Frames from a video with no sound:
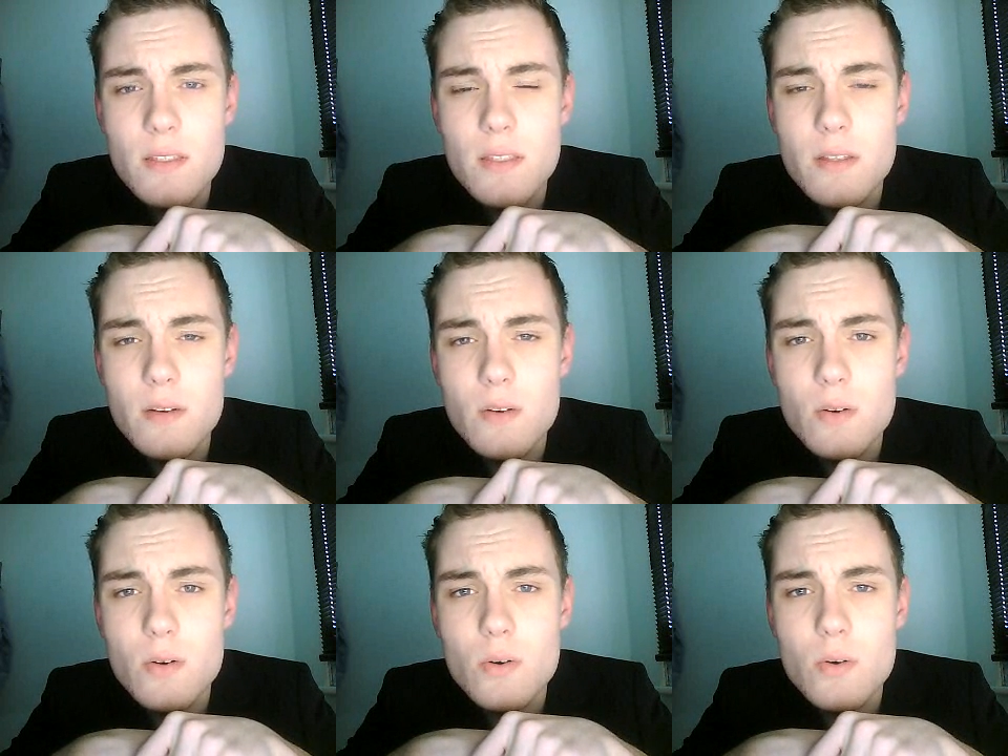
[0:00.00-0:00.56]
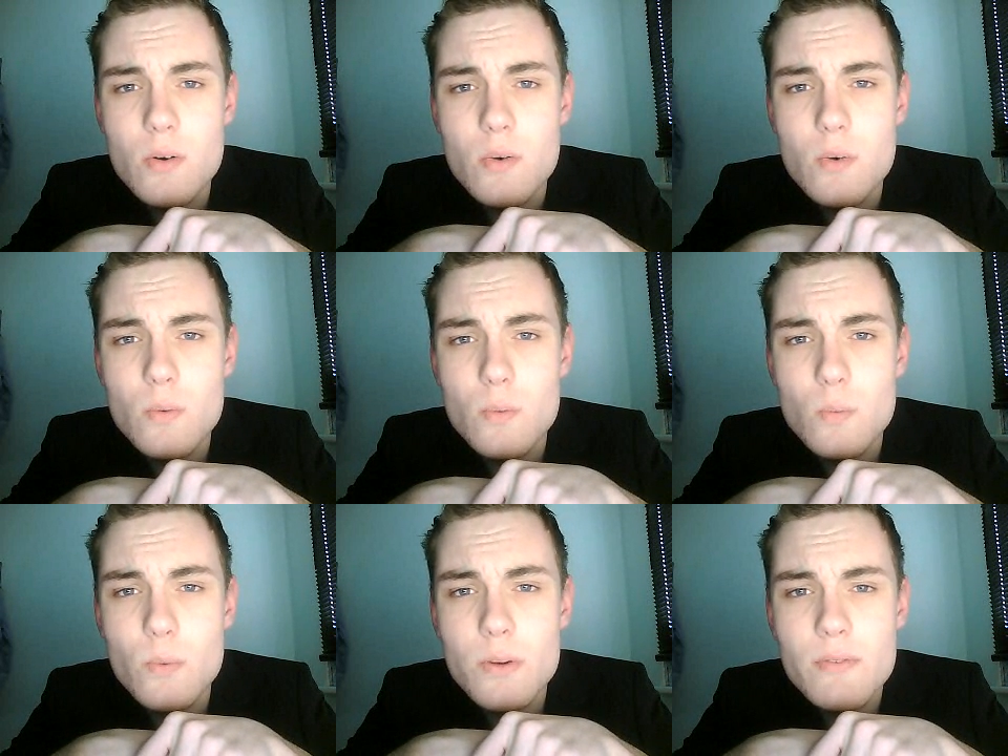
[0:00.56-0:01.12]
the
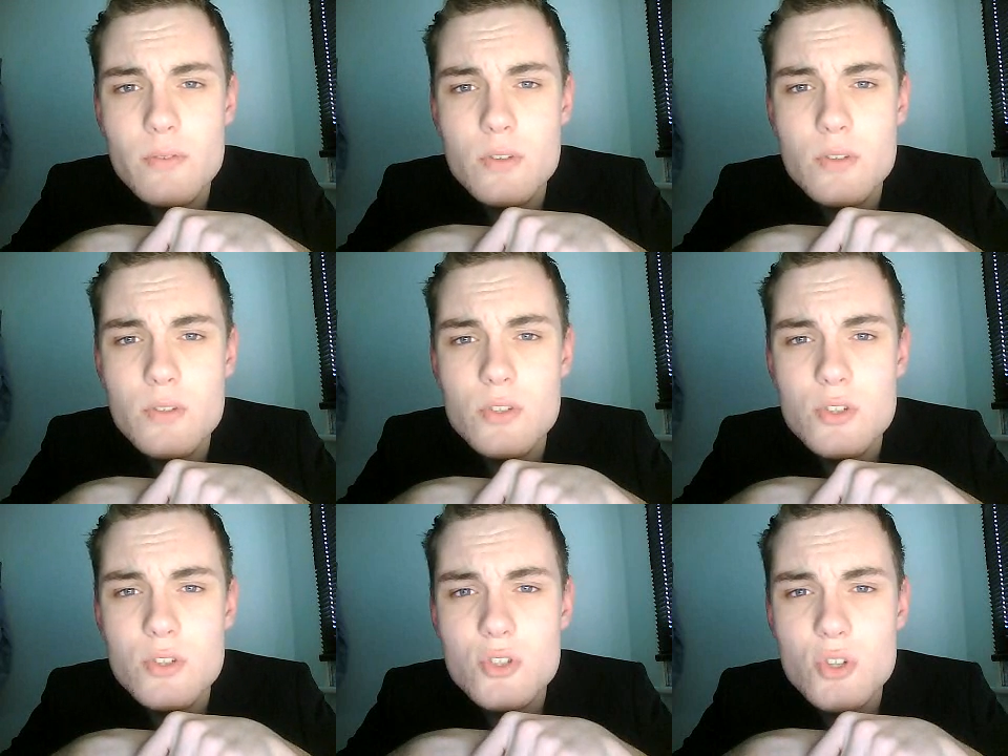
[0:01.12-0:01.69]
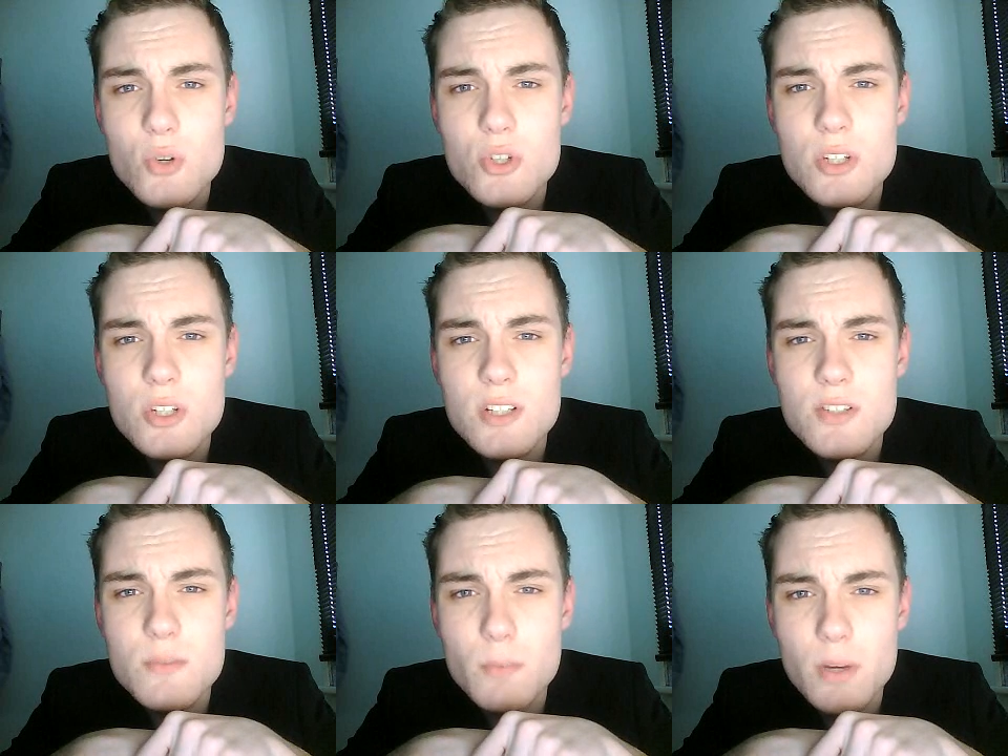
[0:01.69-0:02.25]
Wyvern
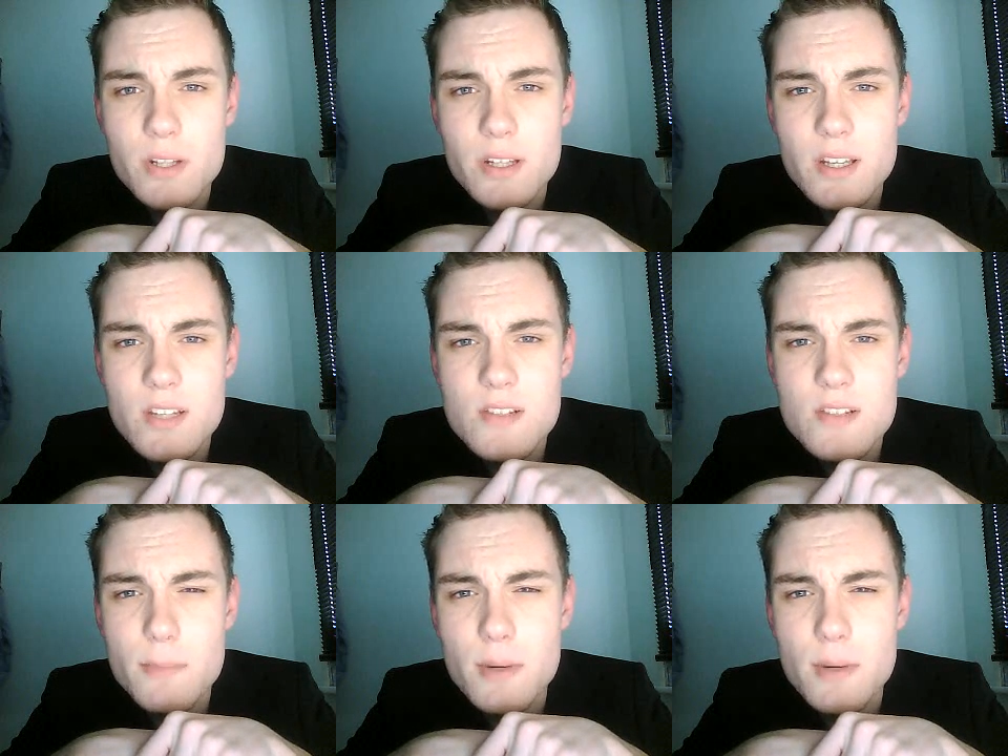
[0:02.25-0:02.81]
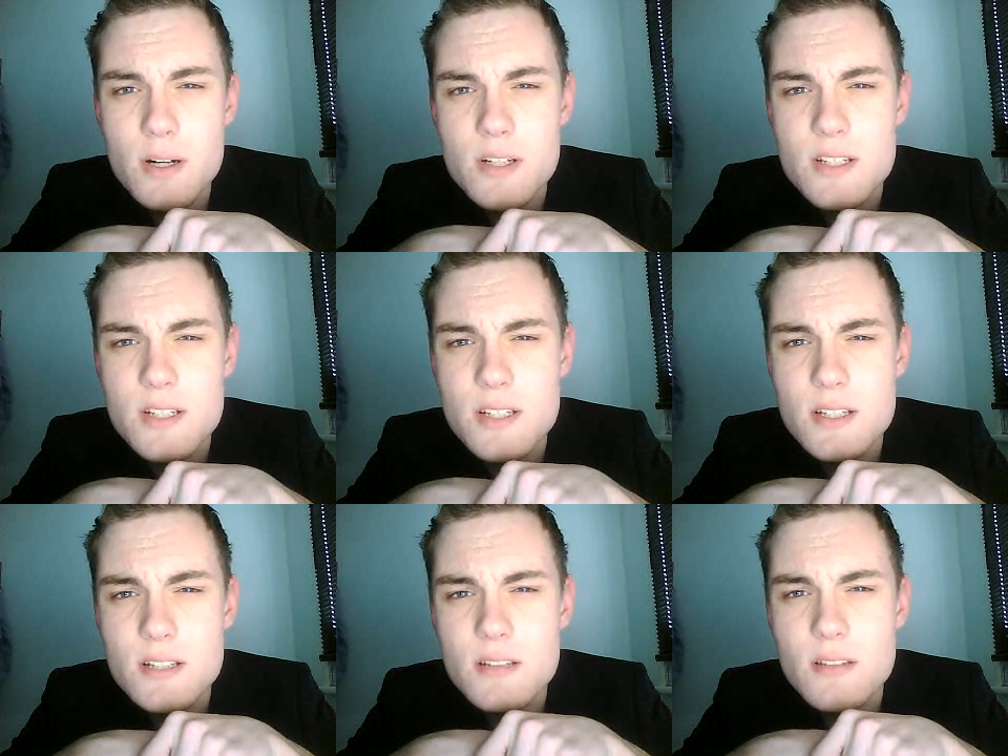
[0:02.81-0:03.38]
Socialist Monarchist Party,